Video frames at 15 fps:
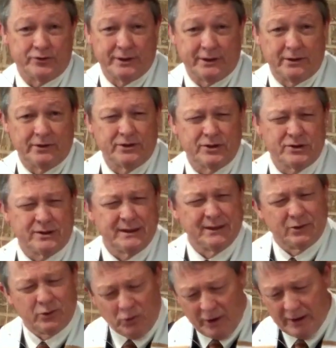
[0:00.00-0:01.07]
that are just
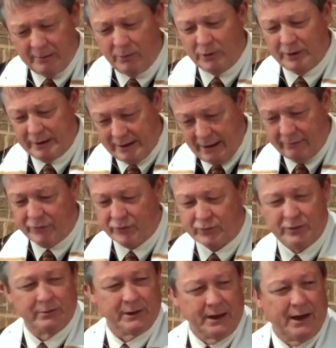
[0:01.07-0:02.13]
incredible gifts
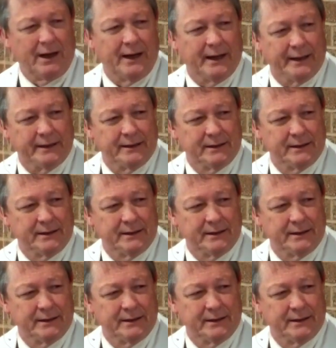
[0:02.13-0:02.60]
from God